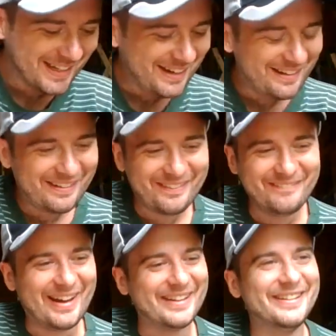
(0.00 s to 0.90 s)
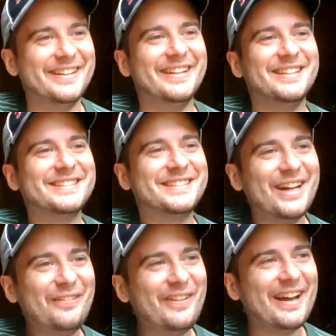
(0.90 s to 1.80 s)
oh my goodness.
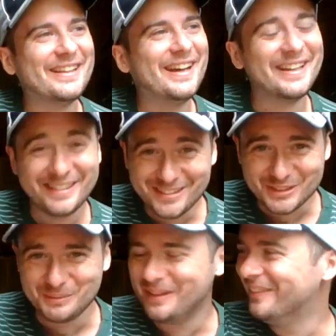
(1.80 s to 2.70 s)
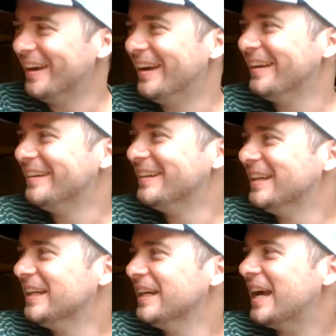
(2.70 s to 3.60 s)
Stuff like that kills me, man.
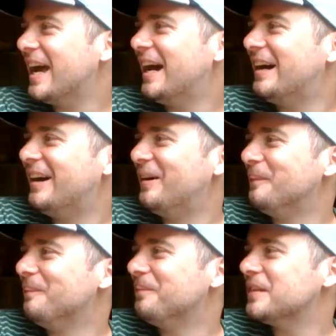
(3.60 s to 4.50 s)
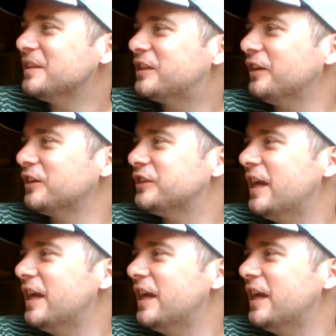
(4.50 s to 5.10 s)
Um, so there's the